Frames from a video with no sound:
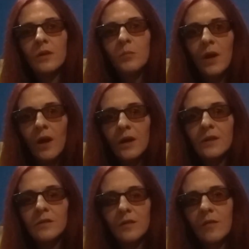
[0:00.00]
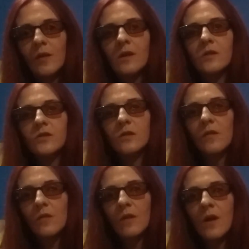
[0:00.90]
behind the
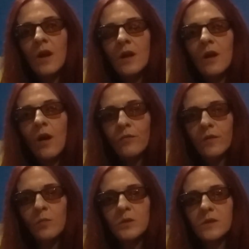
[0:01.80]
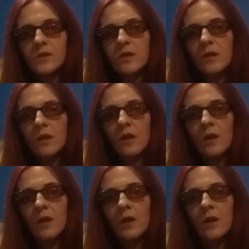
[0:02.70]
signatures of this petition.